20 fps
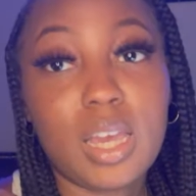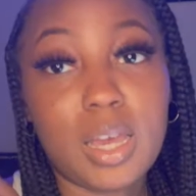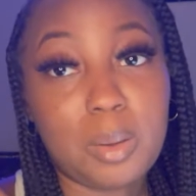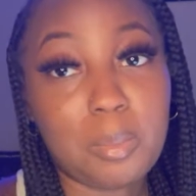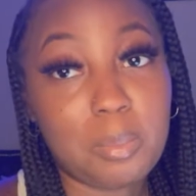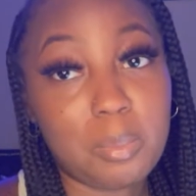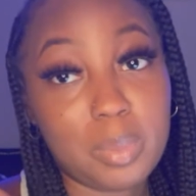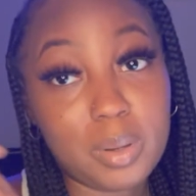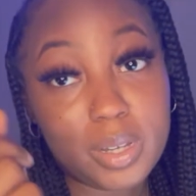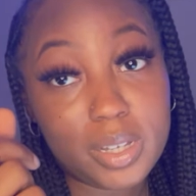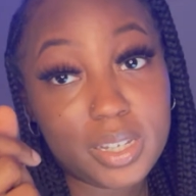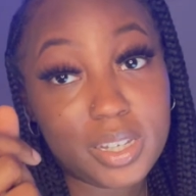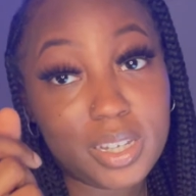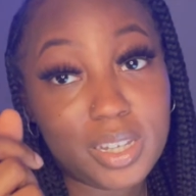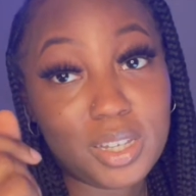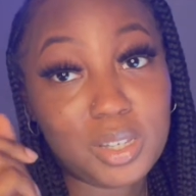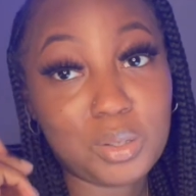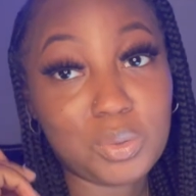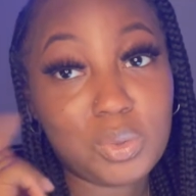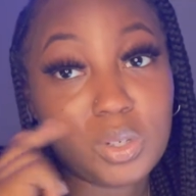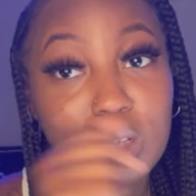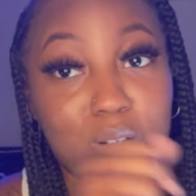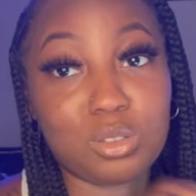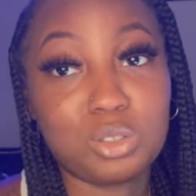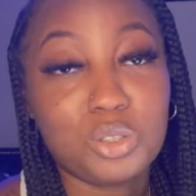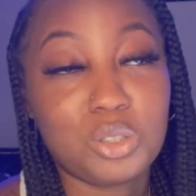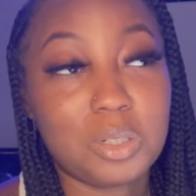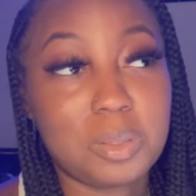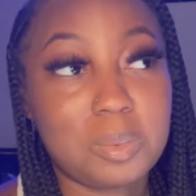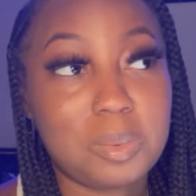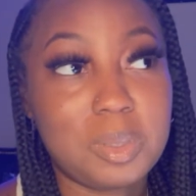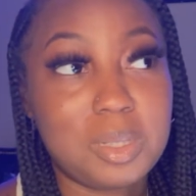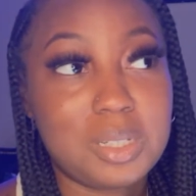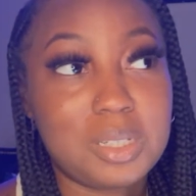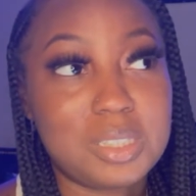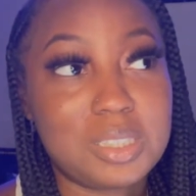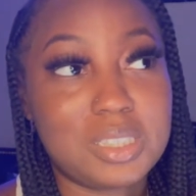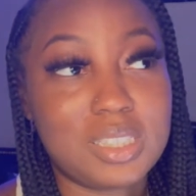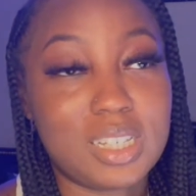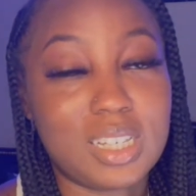But Jordan Peele
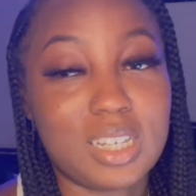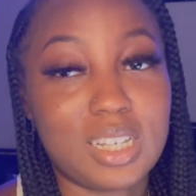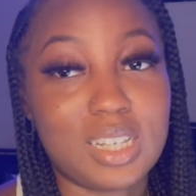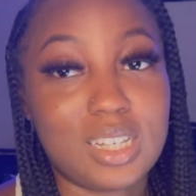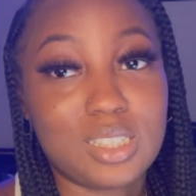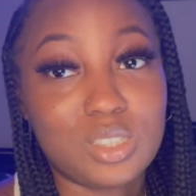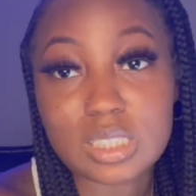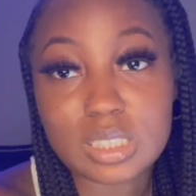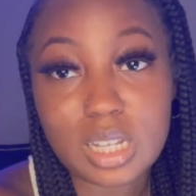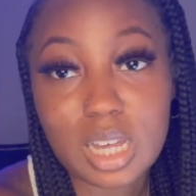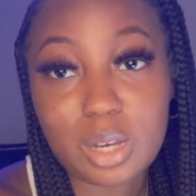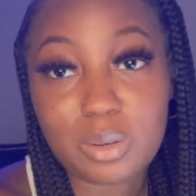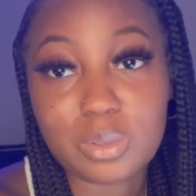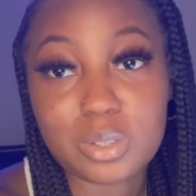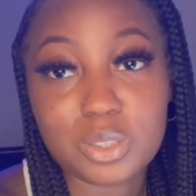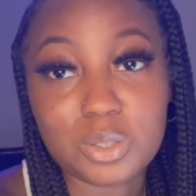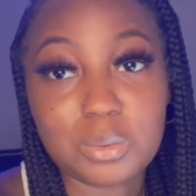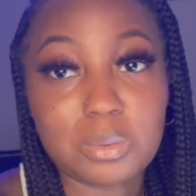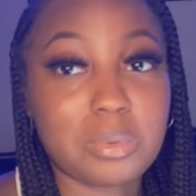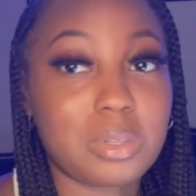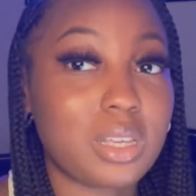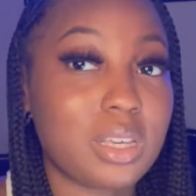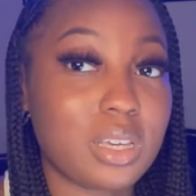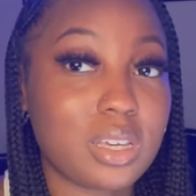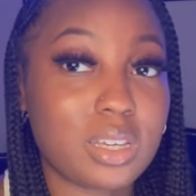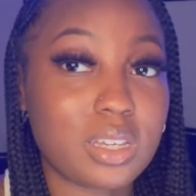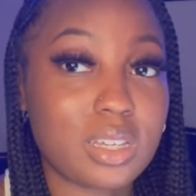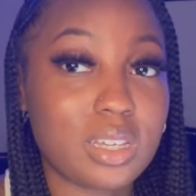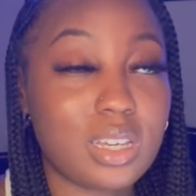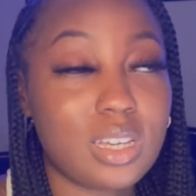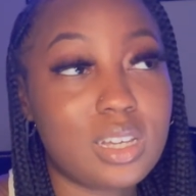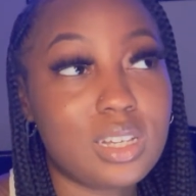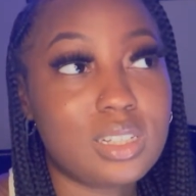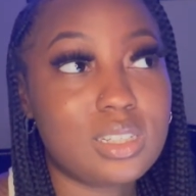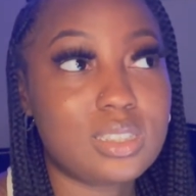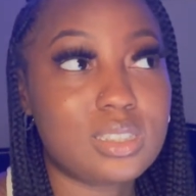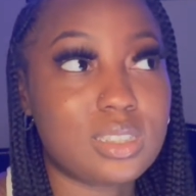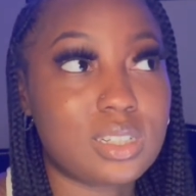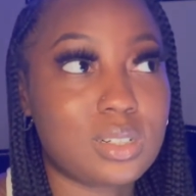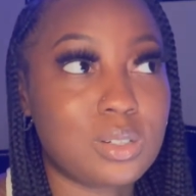says not what you think,
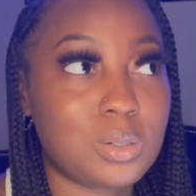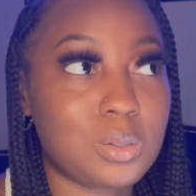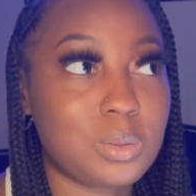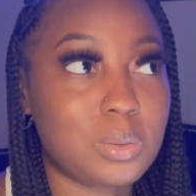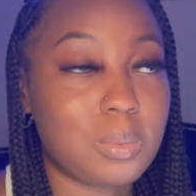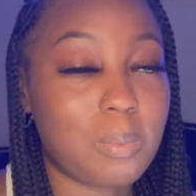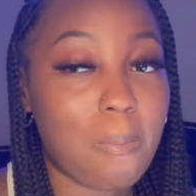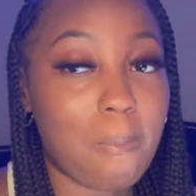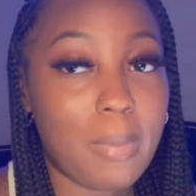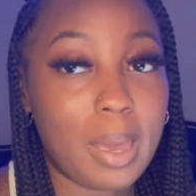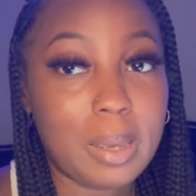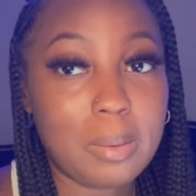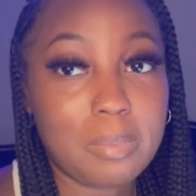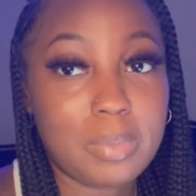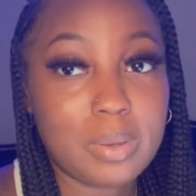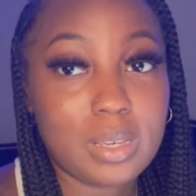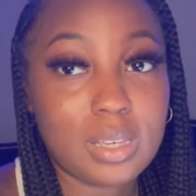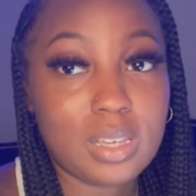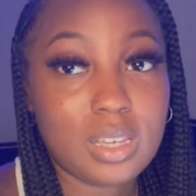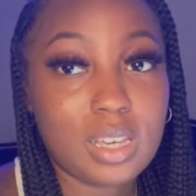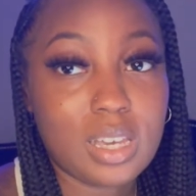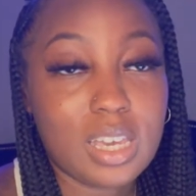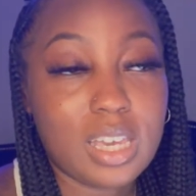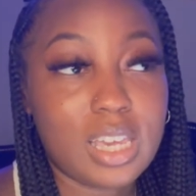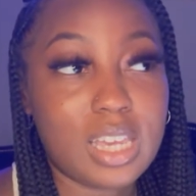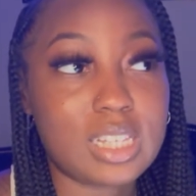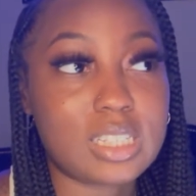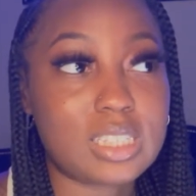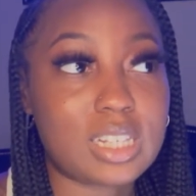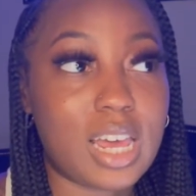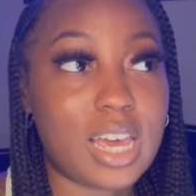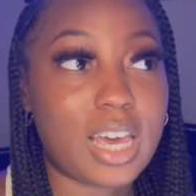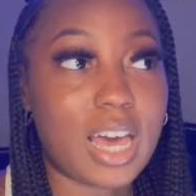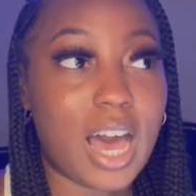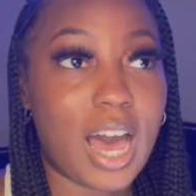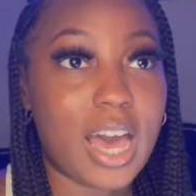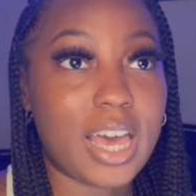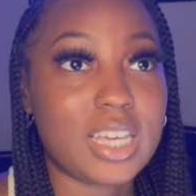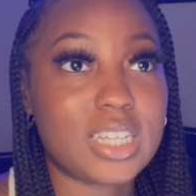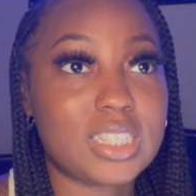so maybe it's like
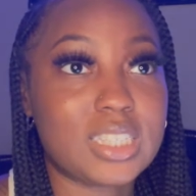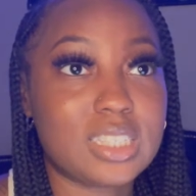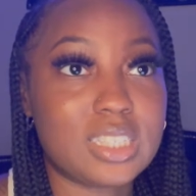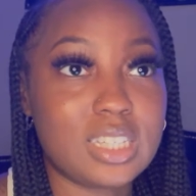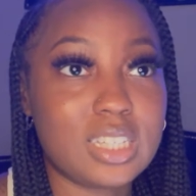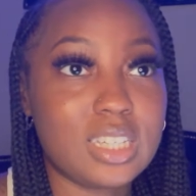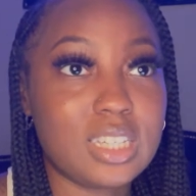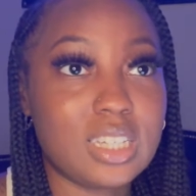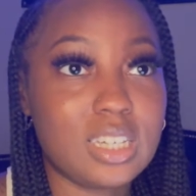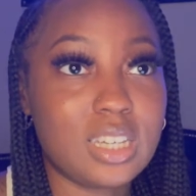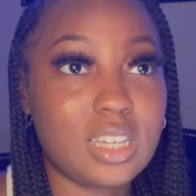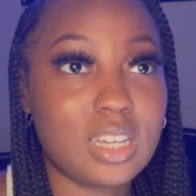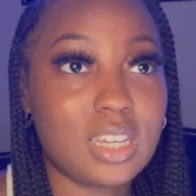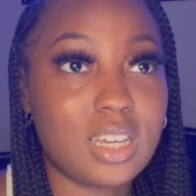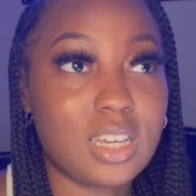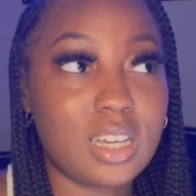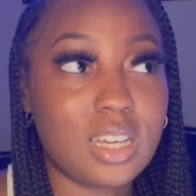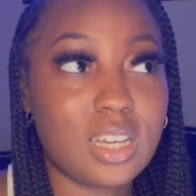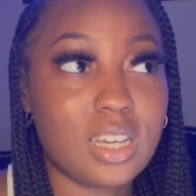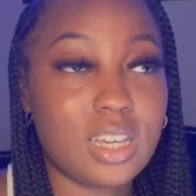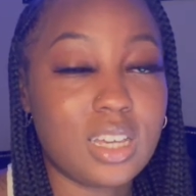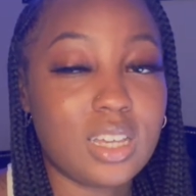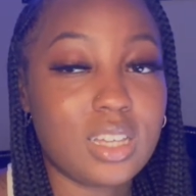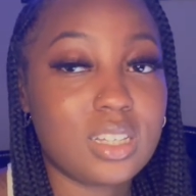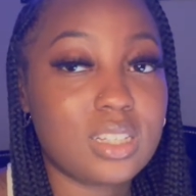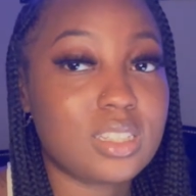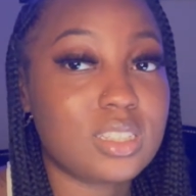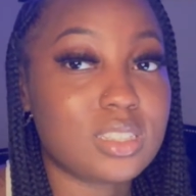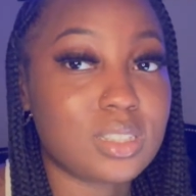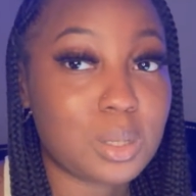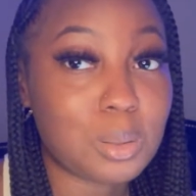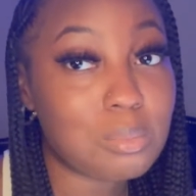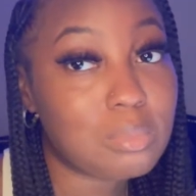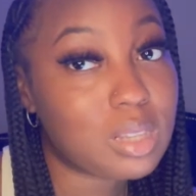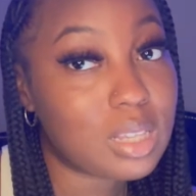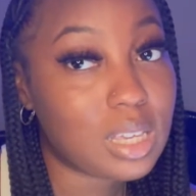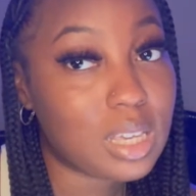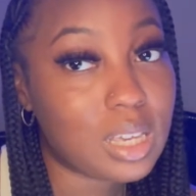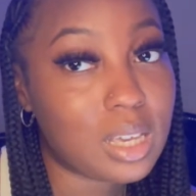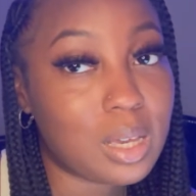I see
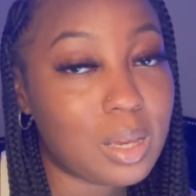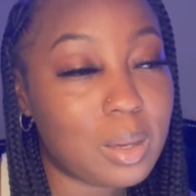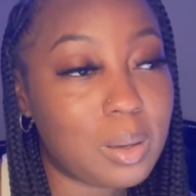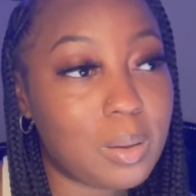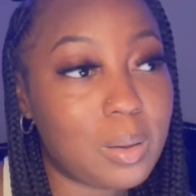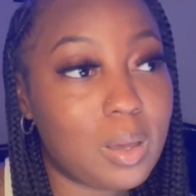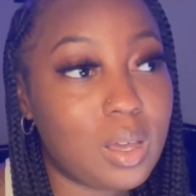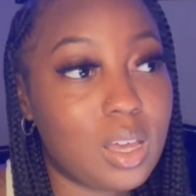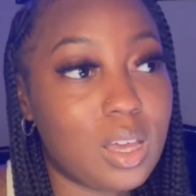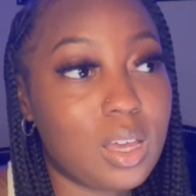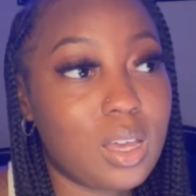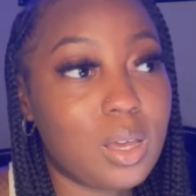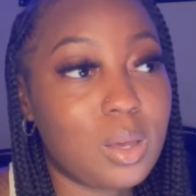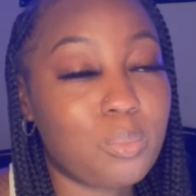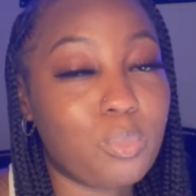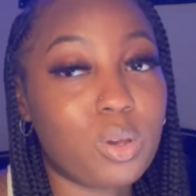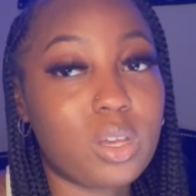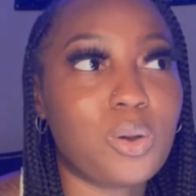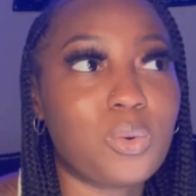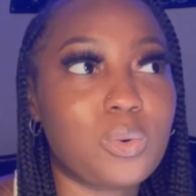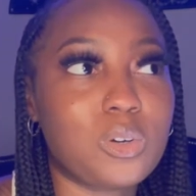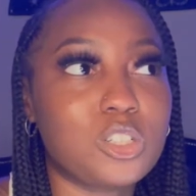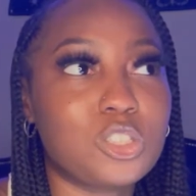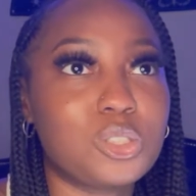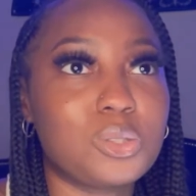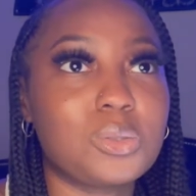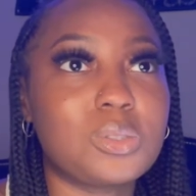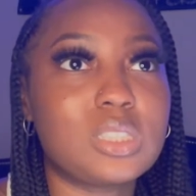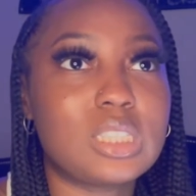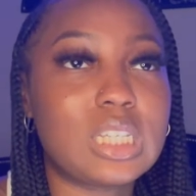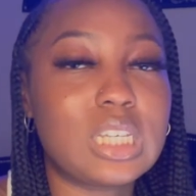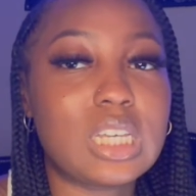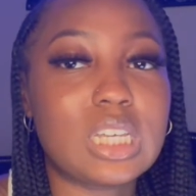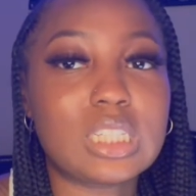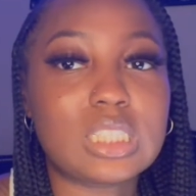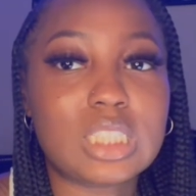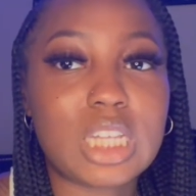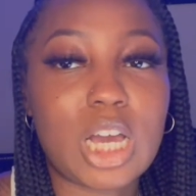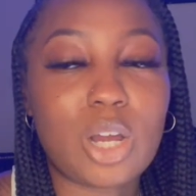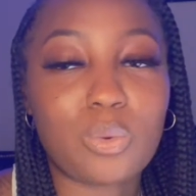something, but what you see is
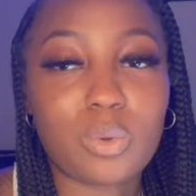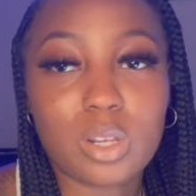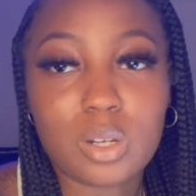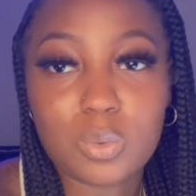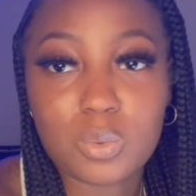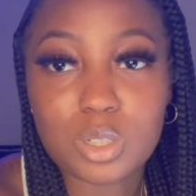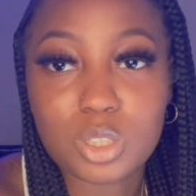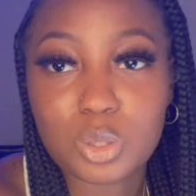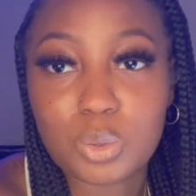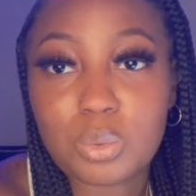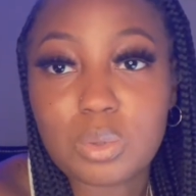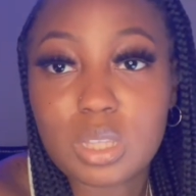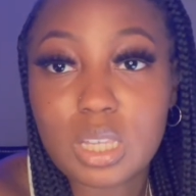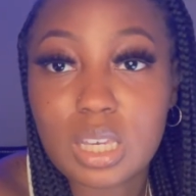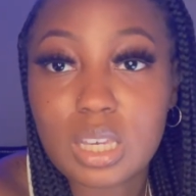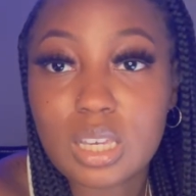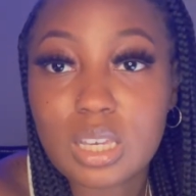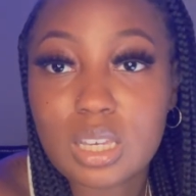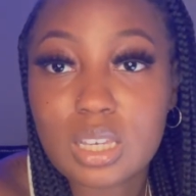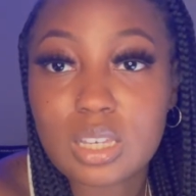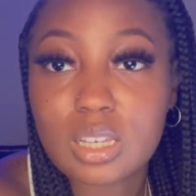not really what you think